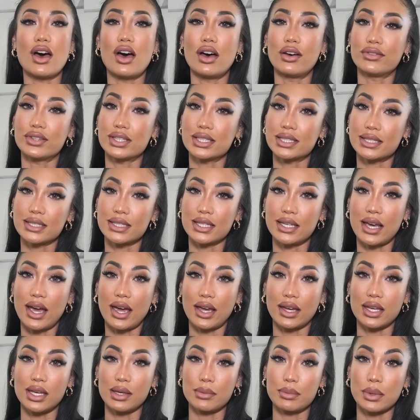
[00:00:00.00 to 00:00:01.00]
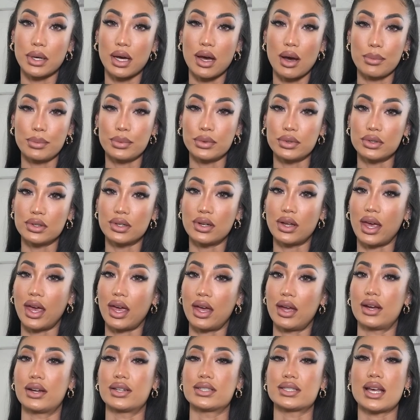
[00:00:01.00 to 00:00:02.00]
obviously I keep a couple
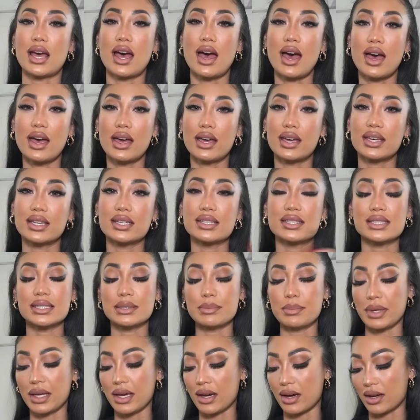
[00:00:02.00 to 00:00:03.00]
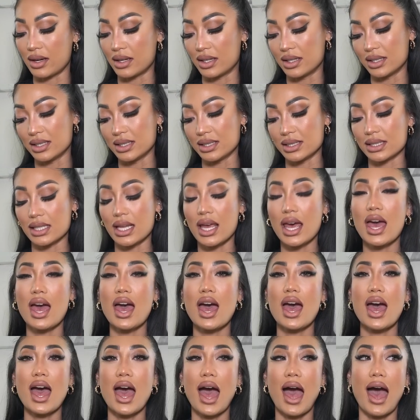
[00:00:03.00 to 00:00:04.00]
hair ties because
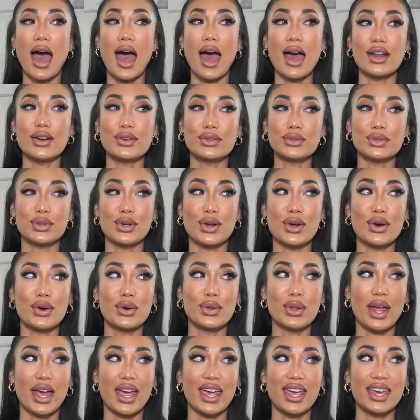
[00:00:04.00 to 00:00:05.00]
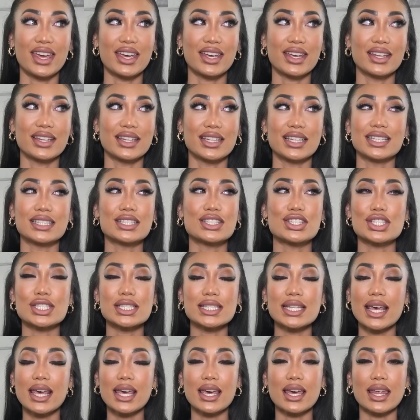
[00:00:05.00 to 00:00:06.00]
I don't know, like, it's just
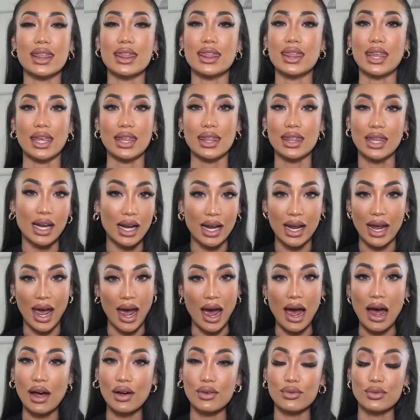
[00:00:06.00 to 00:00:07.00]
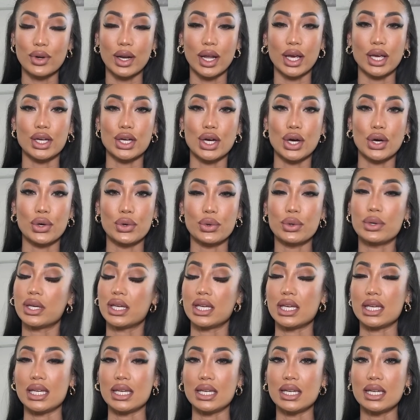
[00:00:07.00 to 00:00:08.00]
like a thing that I have when I go
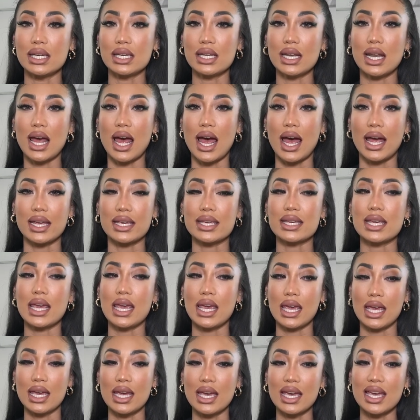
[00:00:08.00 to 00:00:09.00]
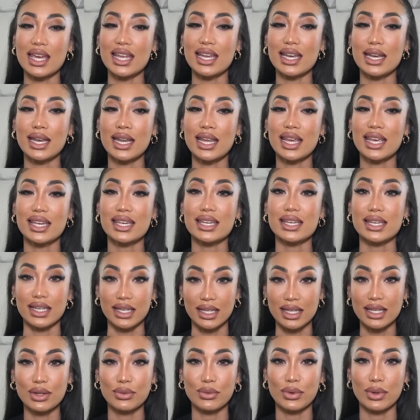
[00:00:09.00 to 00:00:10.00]
eat. I can't
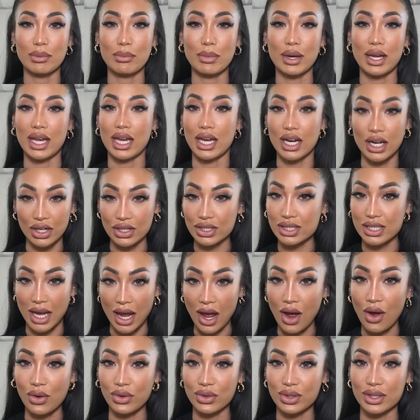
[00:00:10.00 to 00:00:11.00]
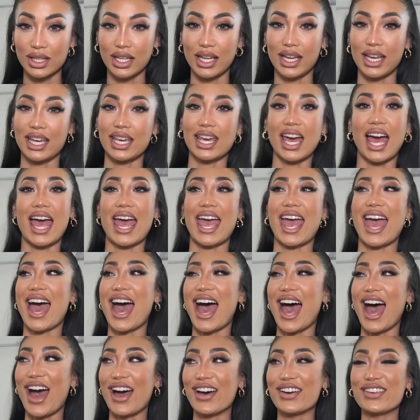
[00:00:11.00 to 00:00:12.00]
eat with my hair down. Like, I
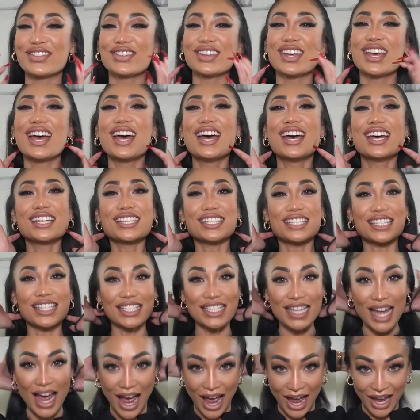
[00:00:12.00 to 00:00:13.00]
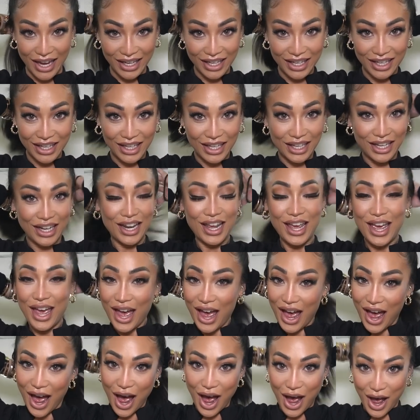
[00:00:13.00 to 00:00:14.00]
have to tie it
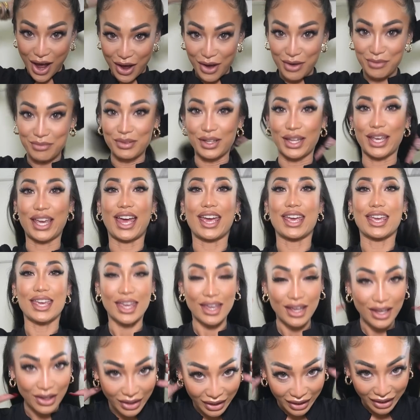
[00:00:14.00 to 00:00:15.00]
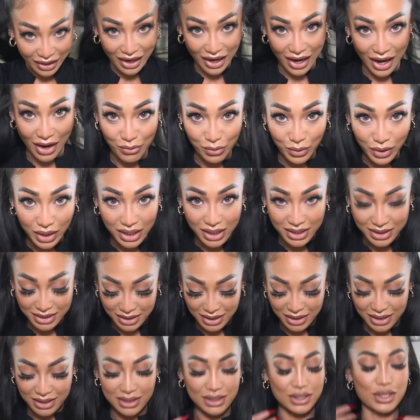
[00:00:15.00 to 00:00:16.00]
up. Like I like what is
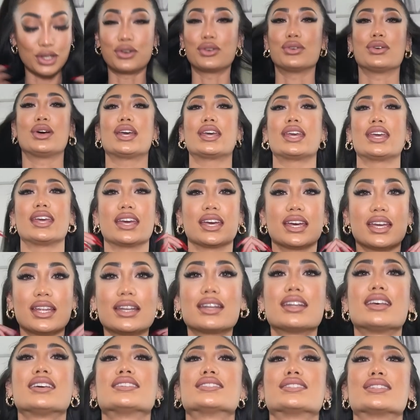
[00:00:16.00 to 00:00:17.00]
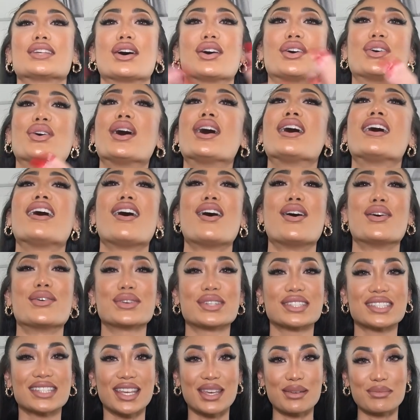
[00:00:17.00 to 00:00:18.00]
this? No, I can't. So I
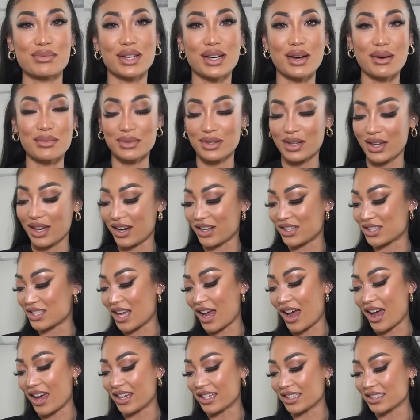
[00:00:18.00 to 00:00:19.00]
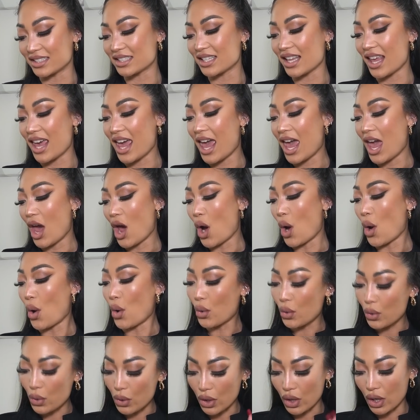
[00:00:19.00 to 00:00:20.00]
always keep a couple hair ties
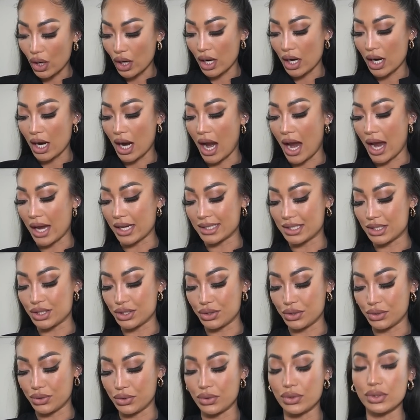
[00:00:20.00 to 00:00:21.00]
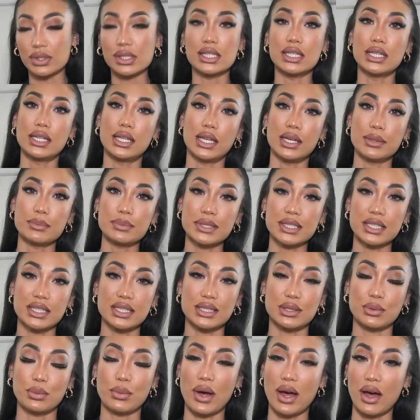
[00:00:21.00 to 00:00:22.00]
or I do clips
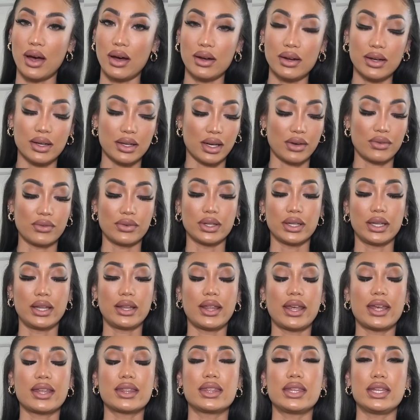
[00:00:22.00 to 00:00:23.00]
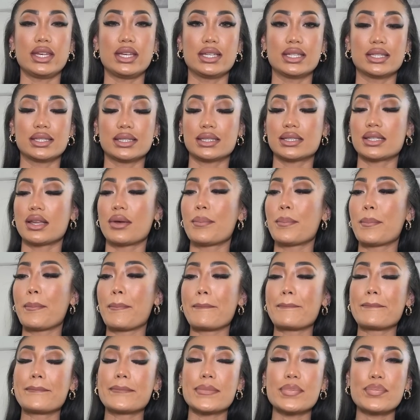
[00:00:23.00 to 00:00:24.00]
as well and I really like these
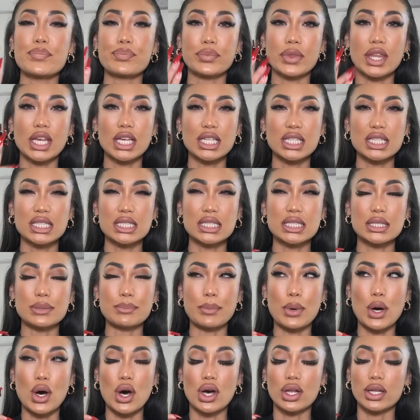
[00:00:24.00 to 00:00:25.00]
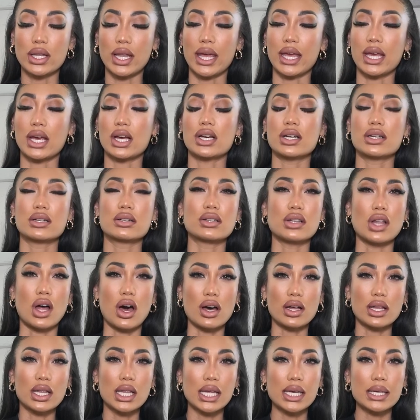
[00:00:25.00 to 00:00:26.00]
small like
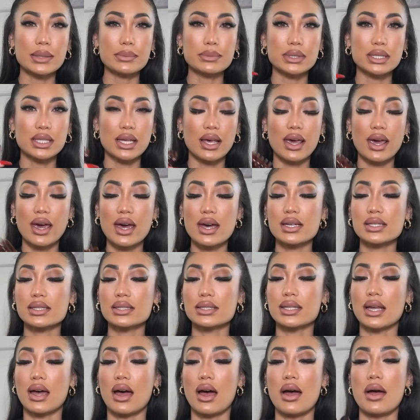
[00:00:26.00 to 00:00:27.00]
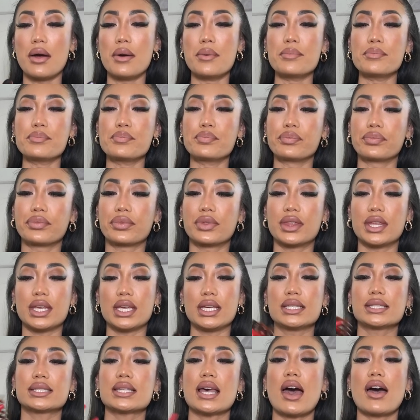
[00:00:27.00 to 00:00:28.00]
claw clips I guess um
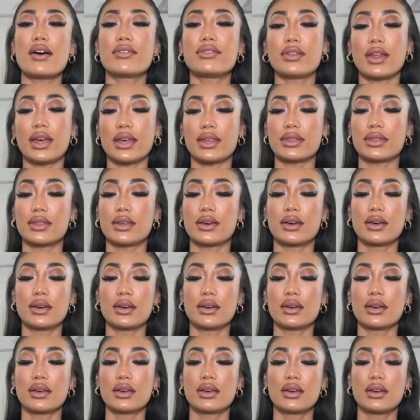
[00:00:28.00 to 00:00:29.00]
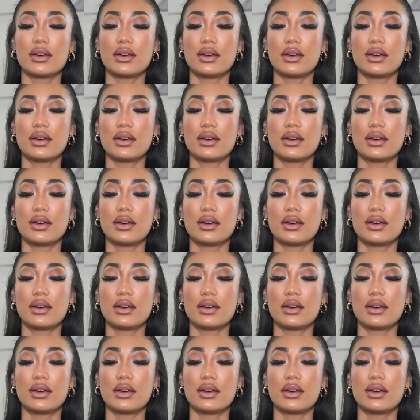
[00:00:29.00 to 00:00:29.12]
these have like the